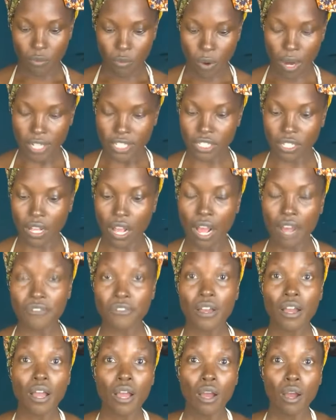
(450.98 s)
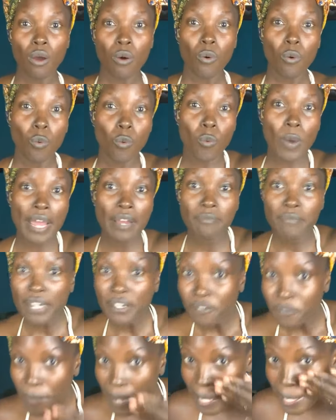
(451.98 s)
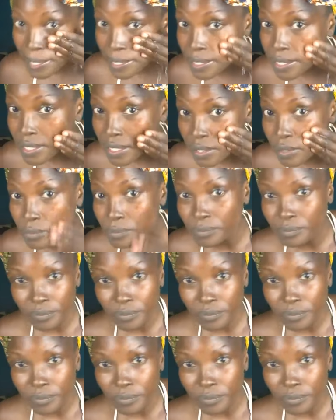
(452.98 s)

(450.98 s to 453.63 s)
washcloth, wet my face.